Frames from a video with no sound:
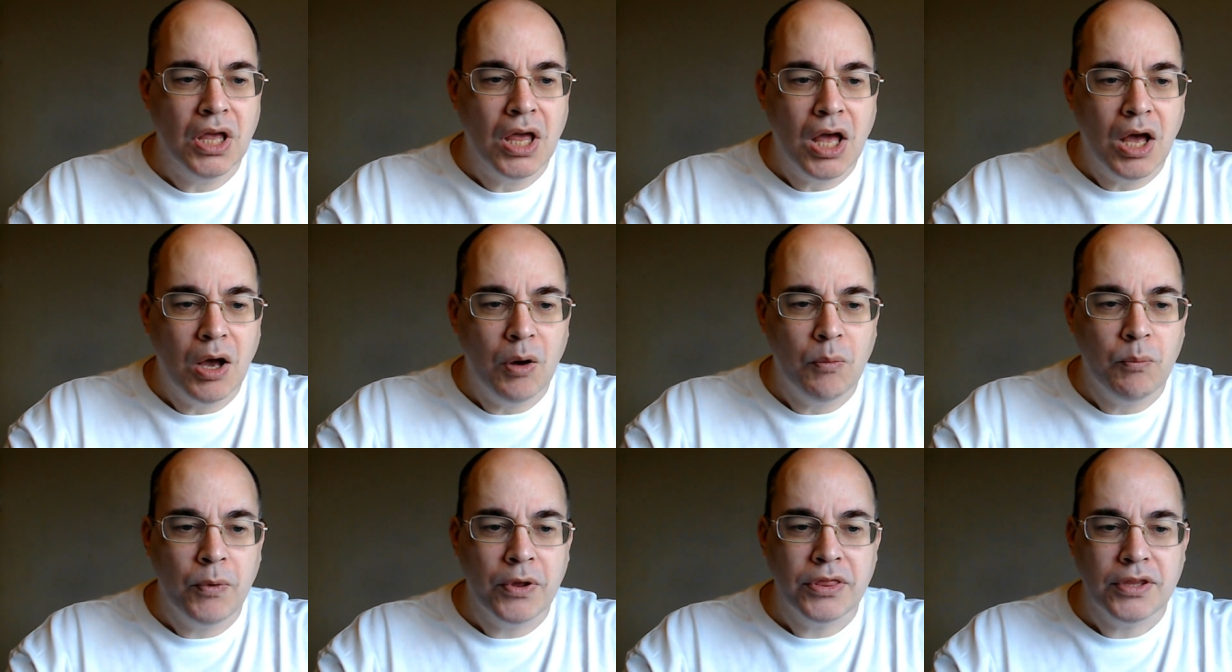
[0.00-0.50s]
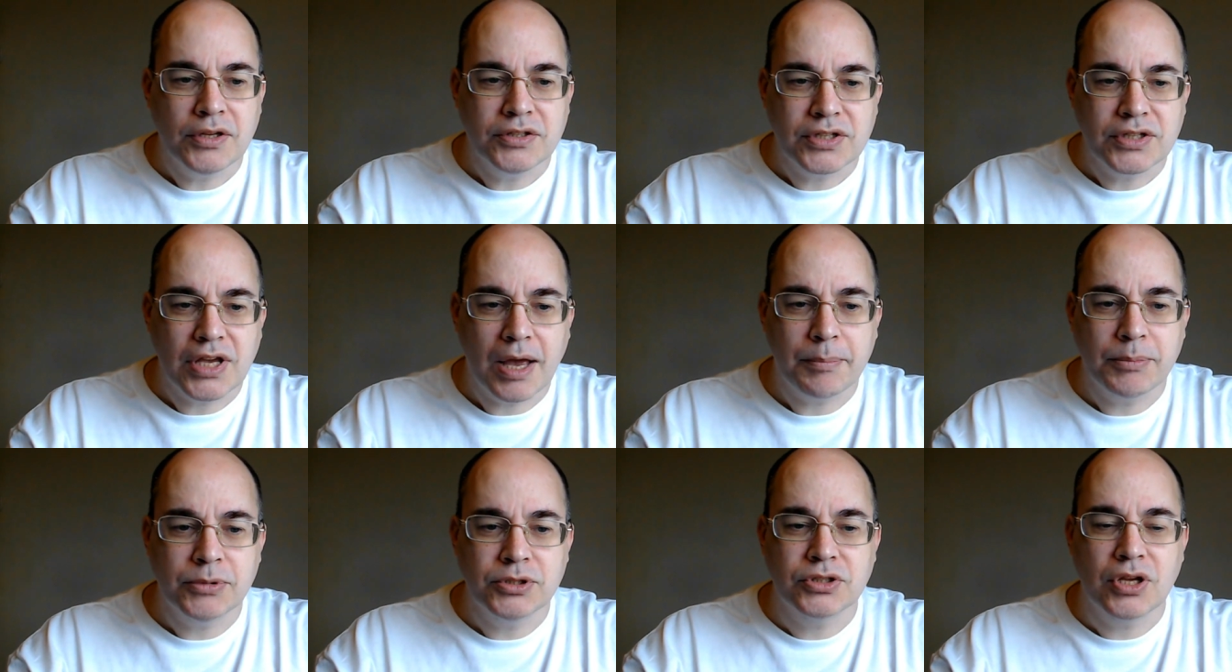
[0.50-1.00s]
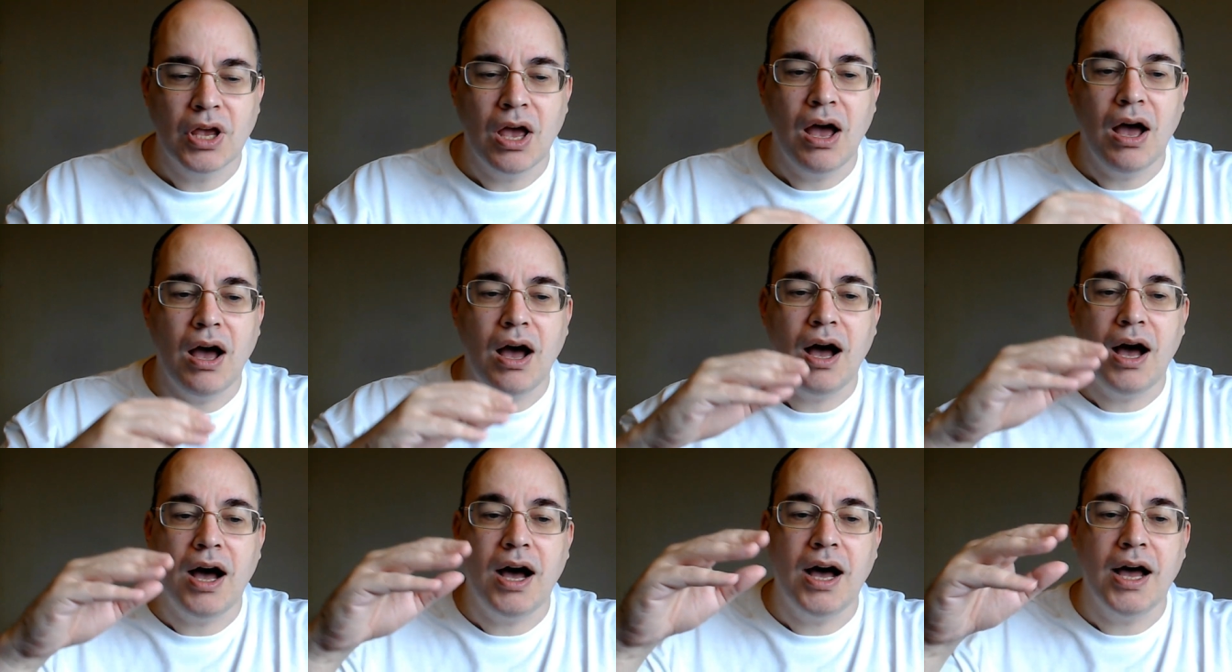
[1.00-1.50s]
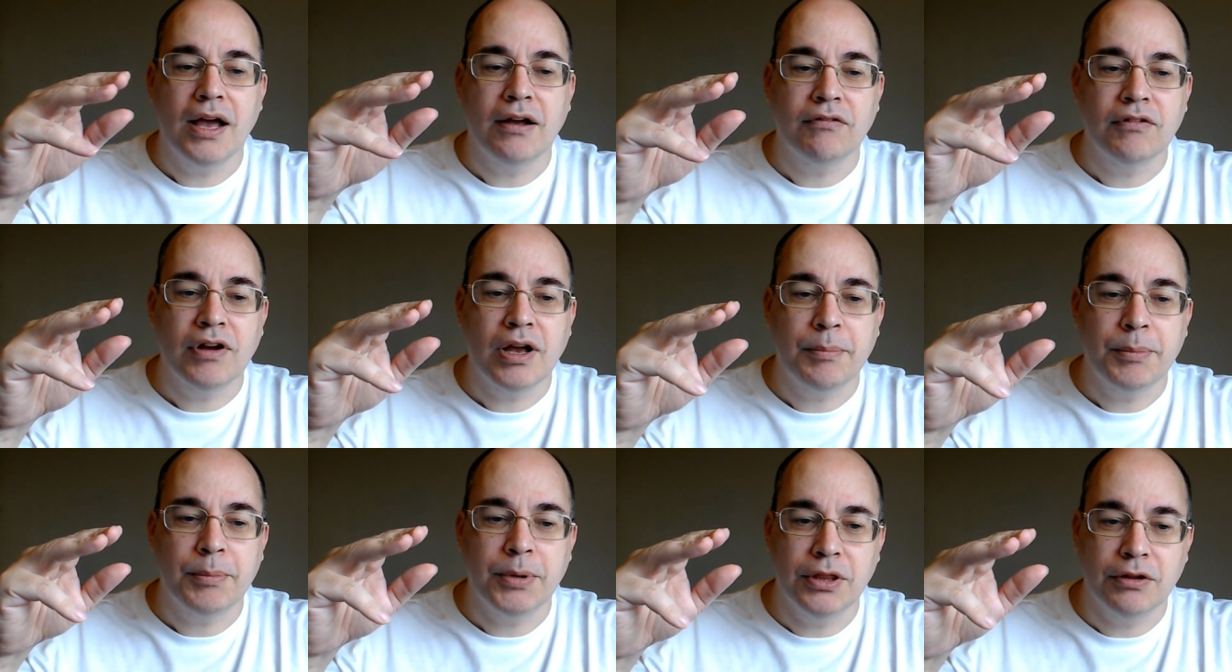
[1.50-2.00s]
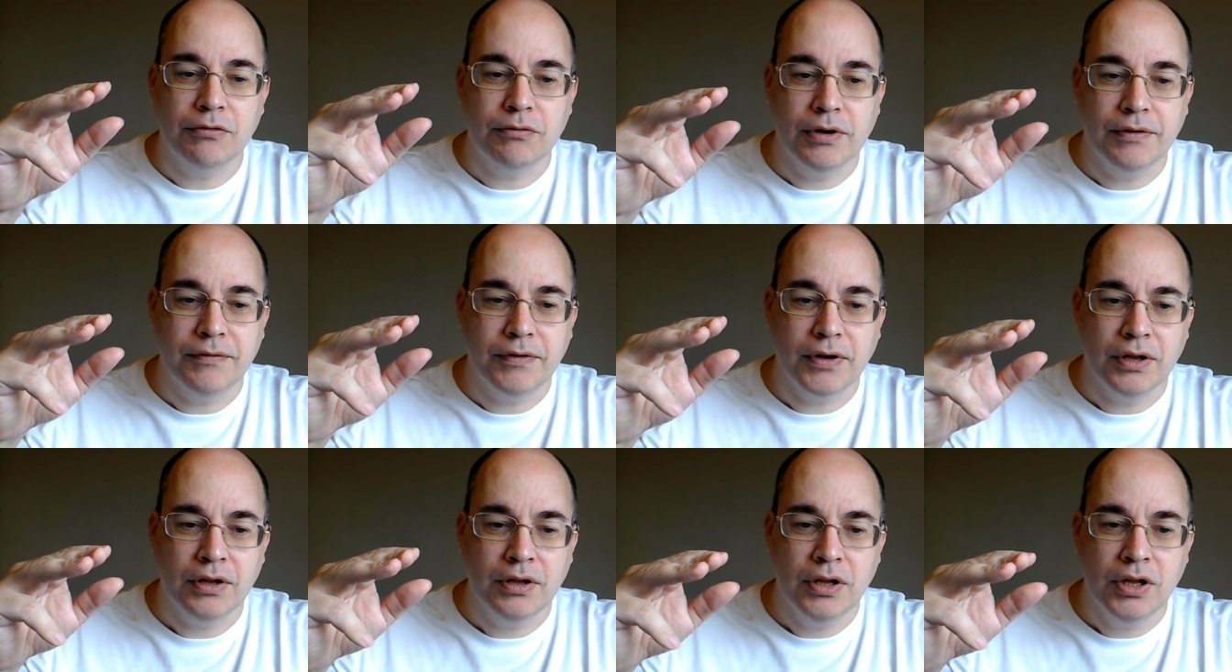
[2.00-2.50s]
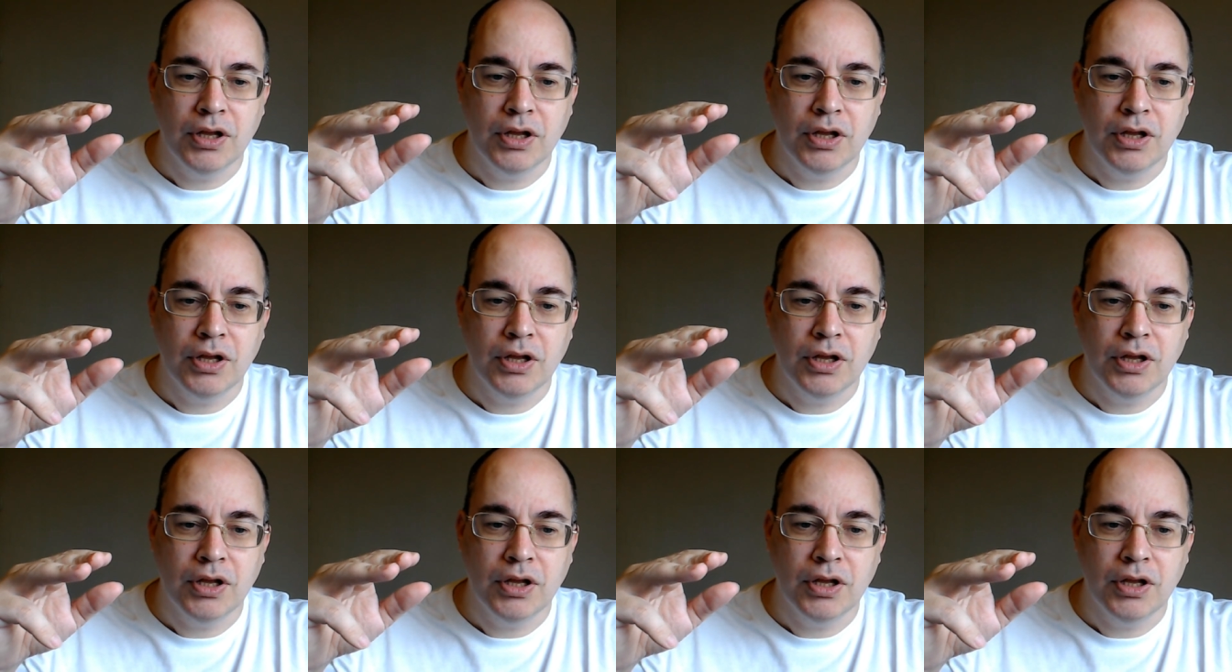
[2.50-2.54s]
When this happens higher up in the river,